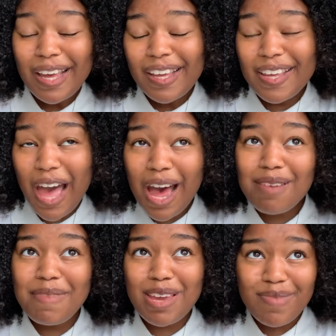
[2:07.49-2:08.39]

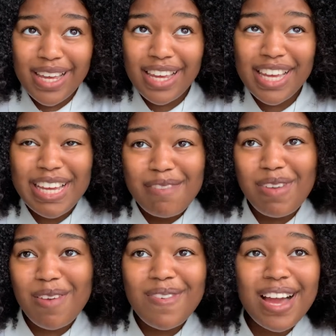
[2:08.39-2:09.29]
Yeah, maybe.
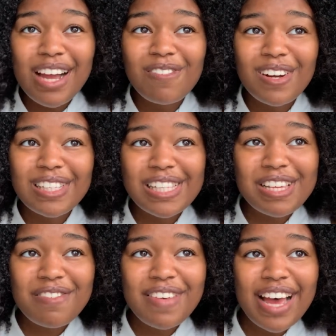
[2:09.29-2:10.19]
Maybe I want to
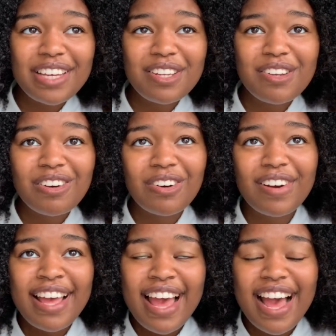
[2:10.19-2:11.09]
live that, you
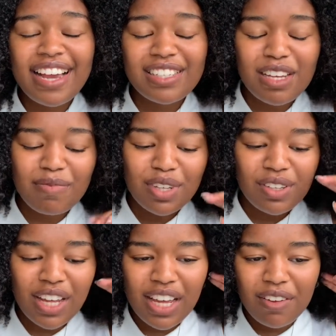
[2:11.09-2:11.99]
know, academia
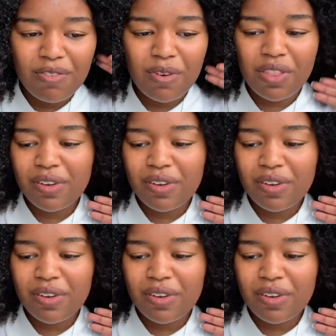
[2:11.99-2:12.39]
life, whether